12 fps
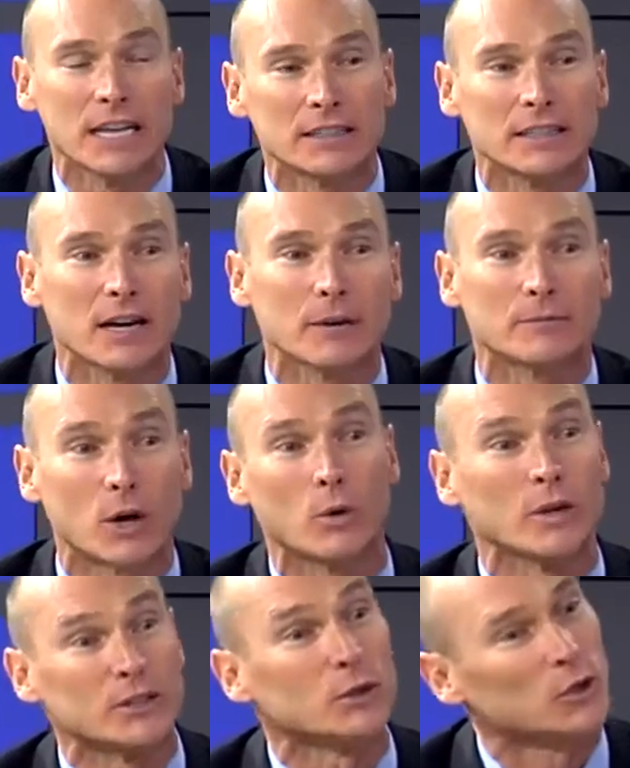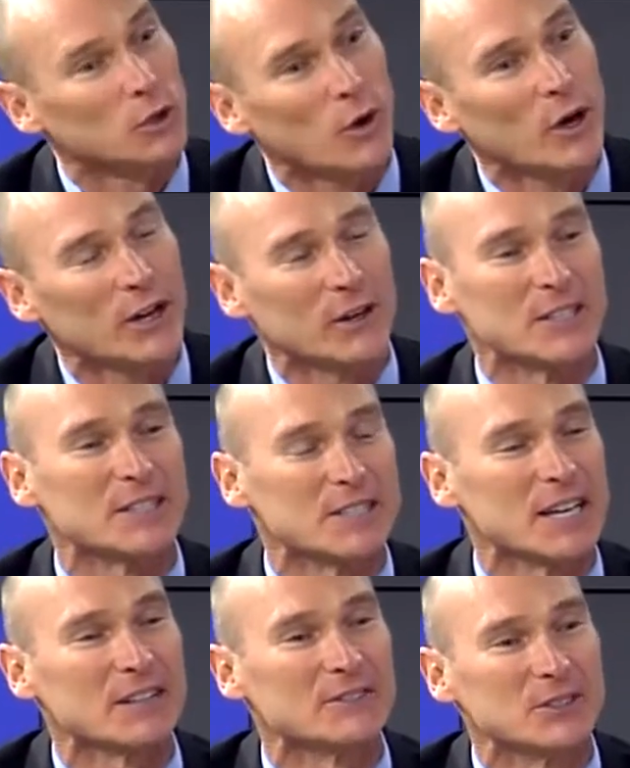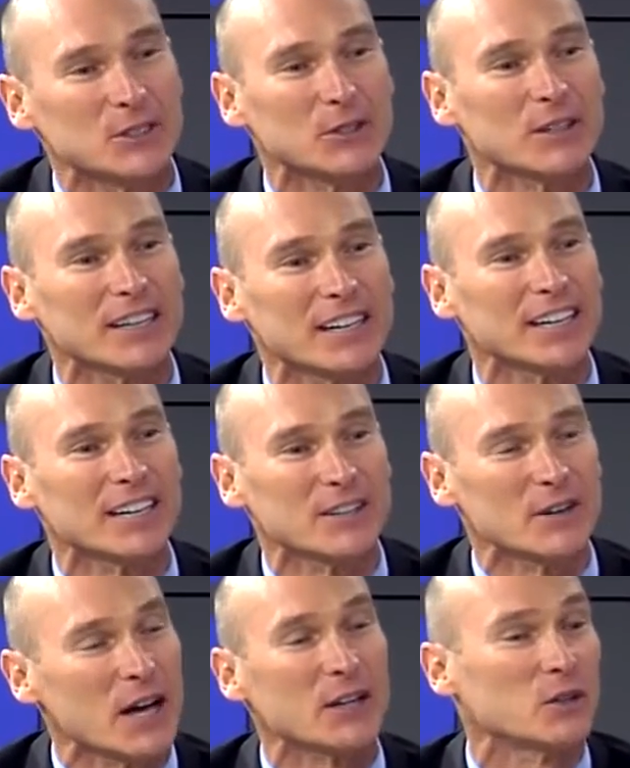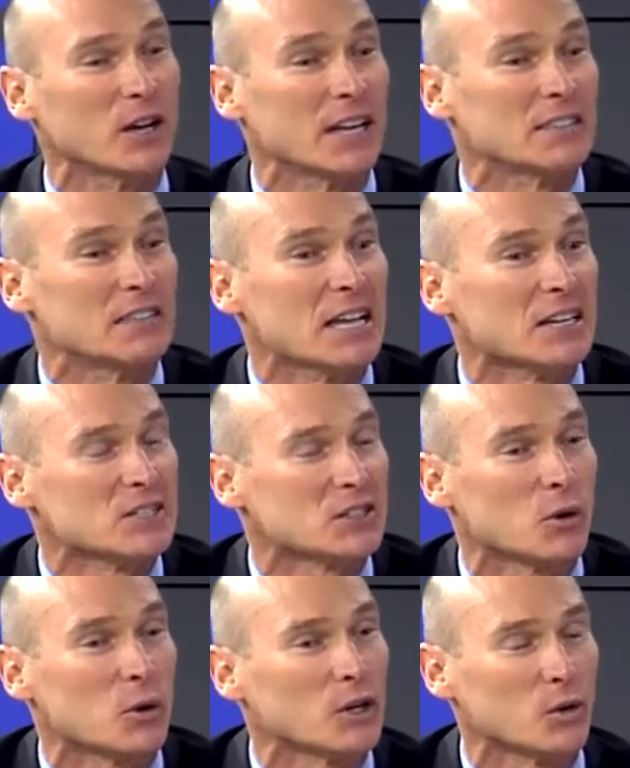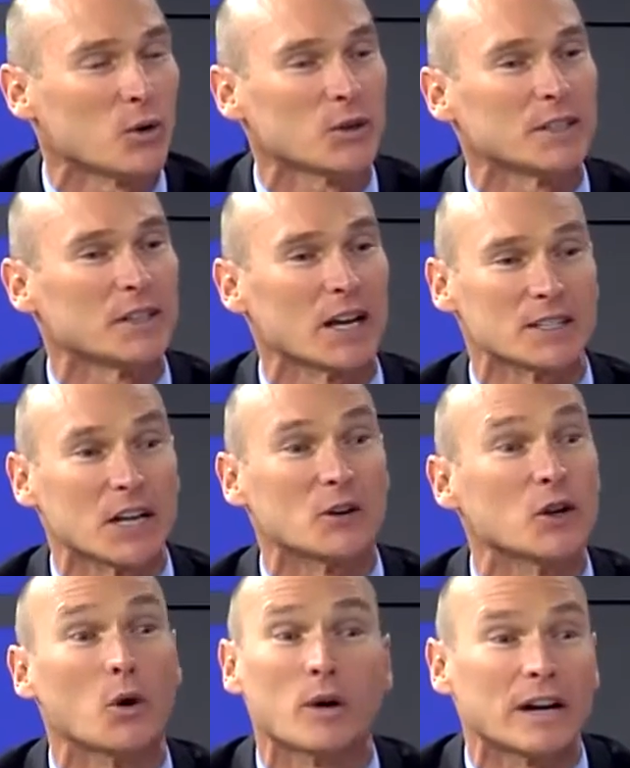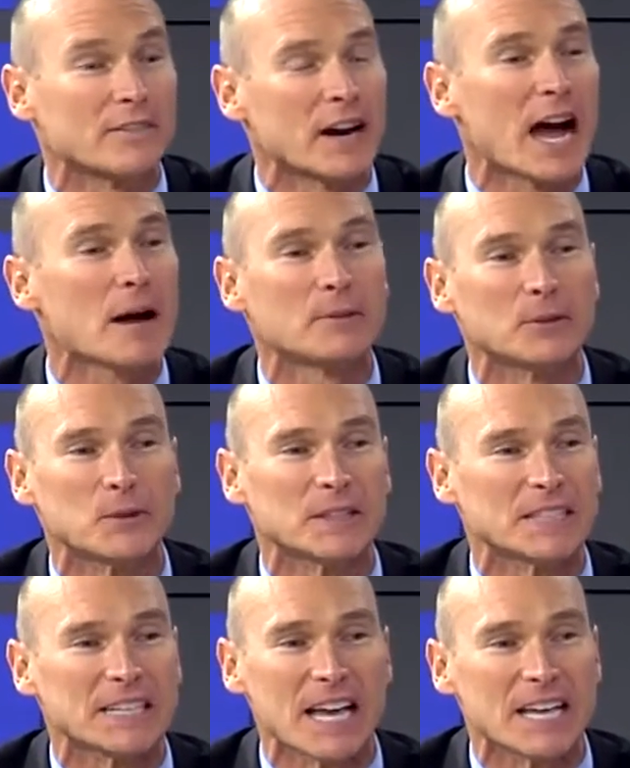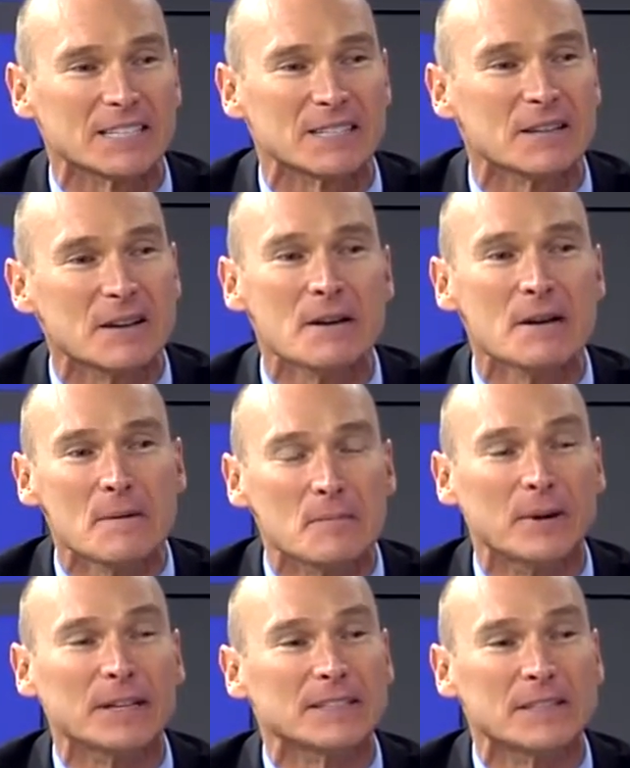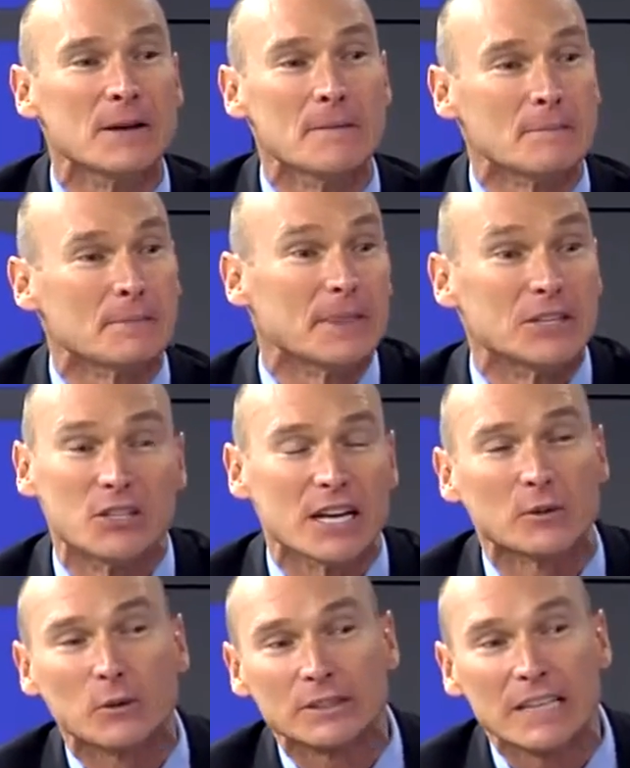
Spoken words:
ended up going to a lawyer instead of to a dentist or an orthodontist. I don't know whatever happened with the case, but the general